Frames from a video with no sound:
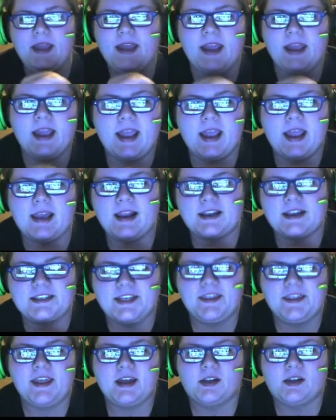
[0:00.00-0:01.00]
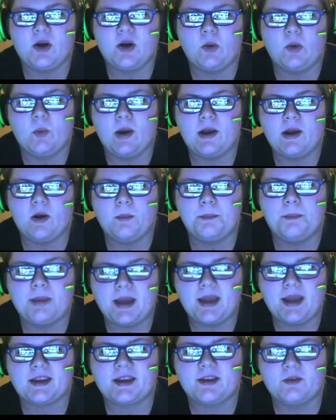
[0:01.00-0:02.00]
And I said that a while
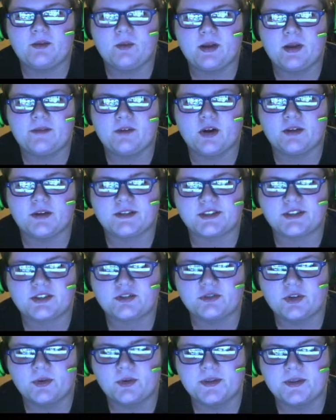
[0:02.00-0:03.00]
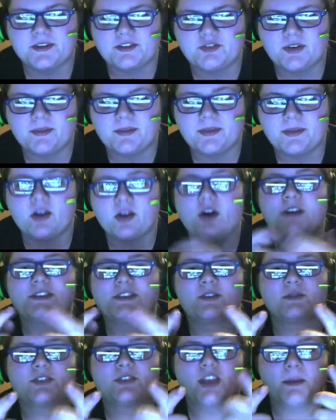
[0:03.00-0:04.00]
back whenever I was doing the stream thing.
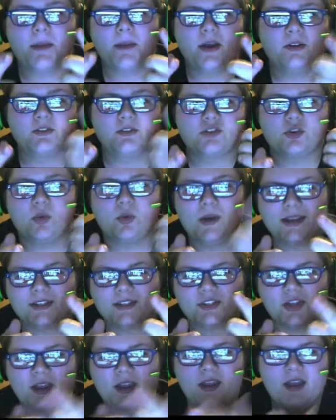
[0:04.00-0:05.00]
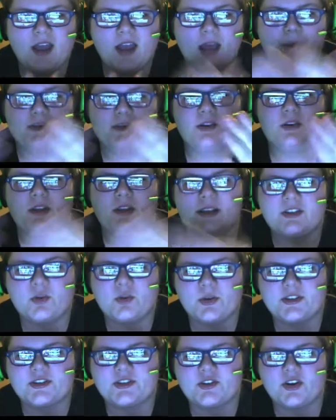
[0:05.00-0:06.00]
Also, check me out on Twitch. I've been doing a lot of
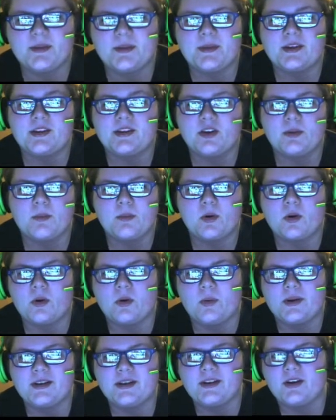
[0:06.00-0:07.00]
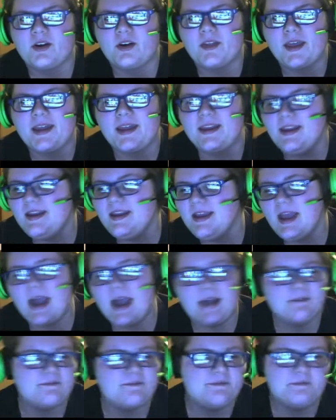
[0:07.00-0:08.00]
Twitch streaming, you know, Morrowind and all that.
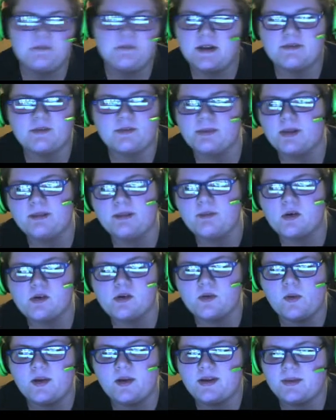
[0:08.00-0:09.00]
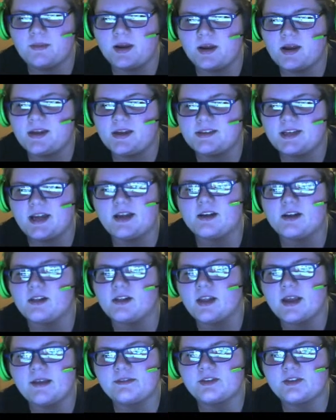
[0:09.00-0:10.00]
I've never played Morrowind in my entire
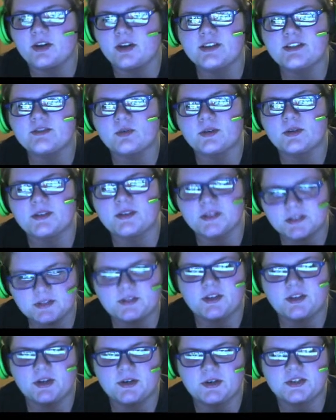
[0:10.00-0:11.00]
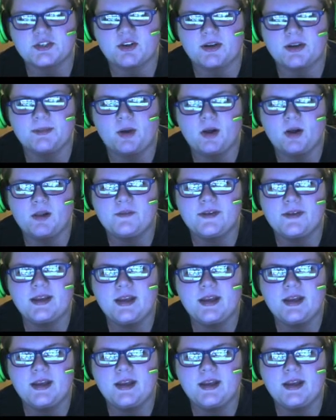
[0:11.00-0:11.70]
life, so I just wanted to, you know, stream all of it.